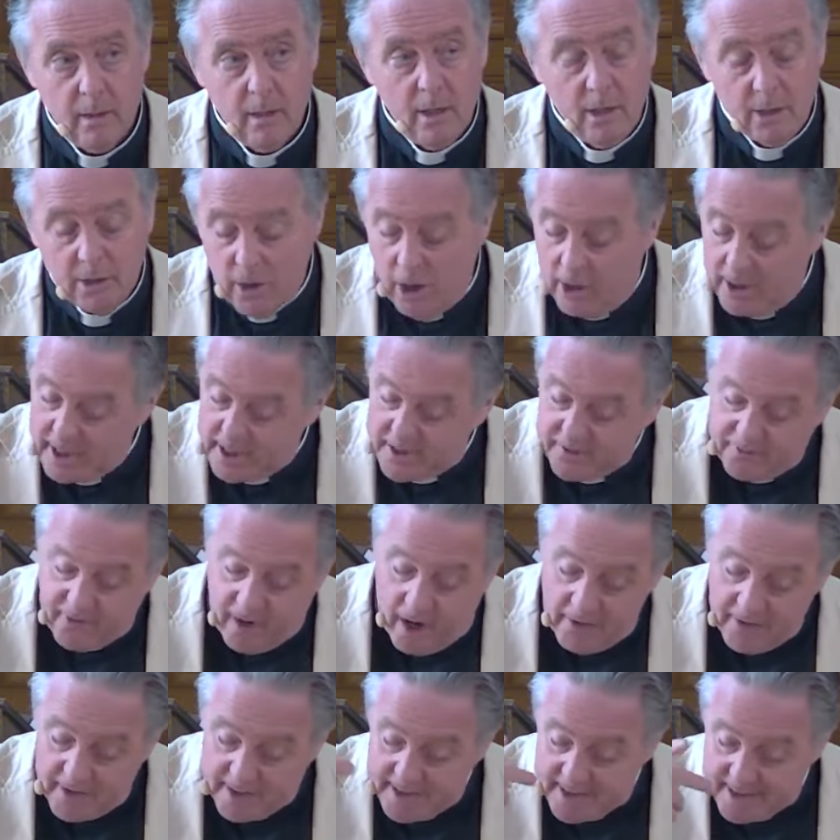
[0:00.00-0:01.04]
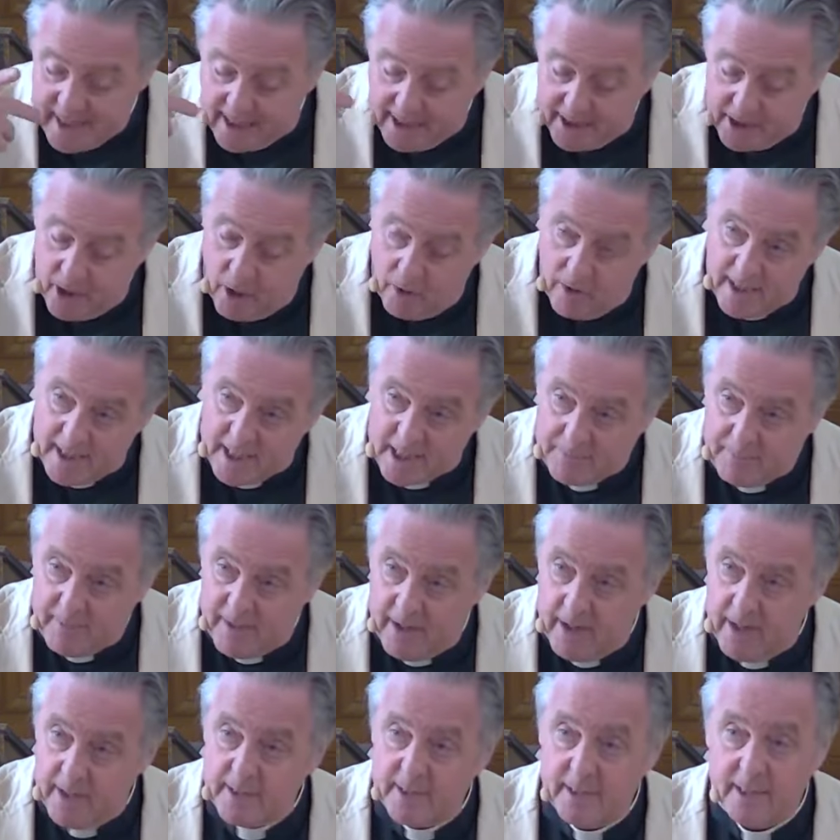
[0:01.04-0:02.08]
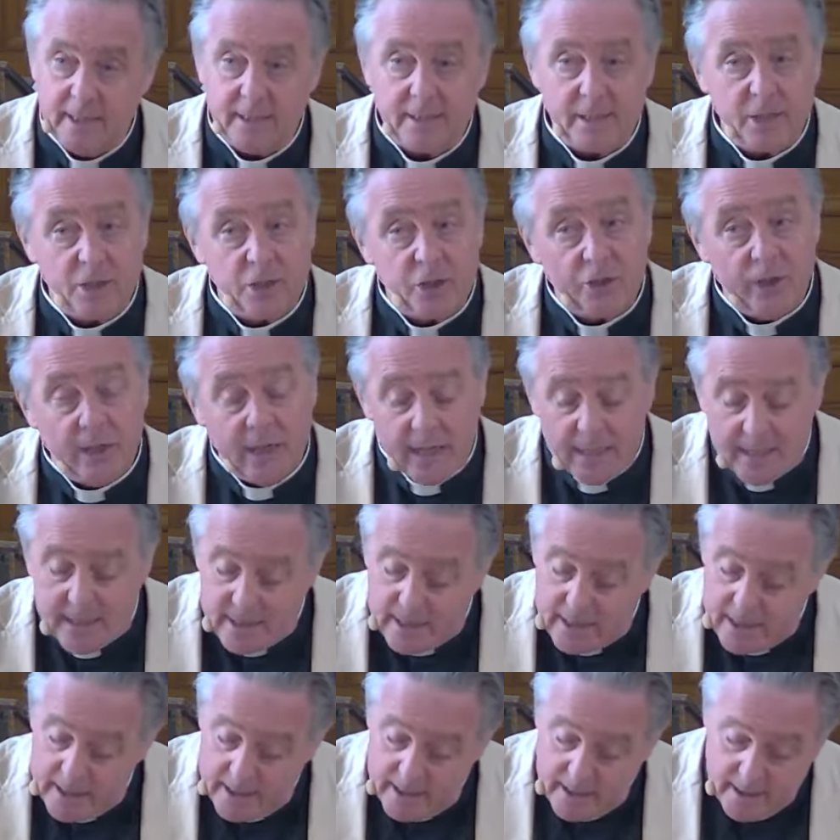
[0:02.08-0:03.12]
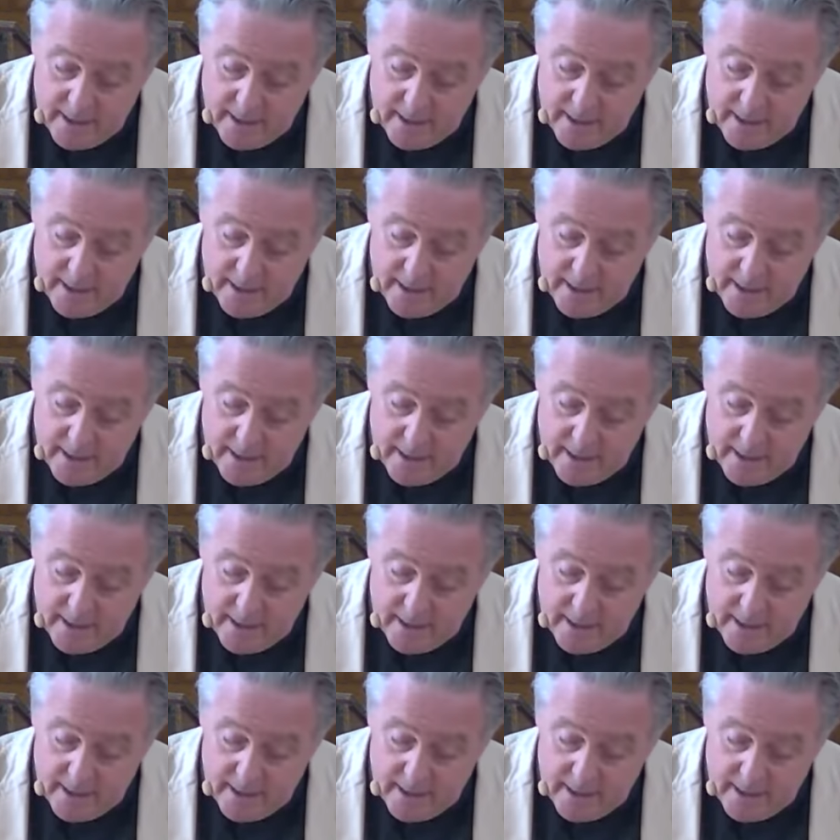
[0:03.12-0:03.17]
God is Father, Son, and Holy Spirit. He's a Trinity.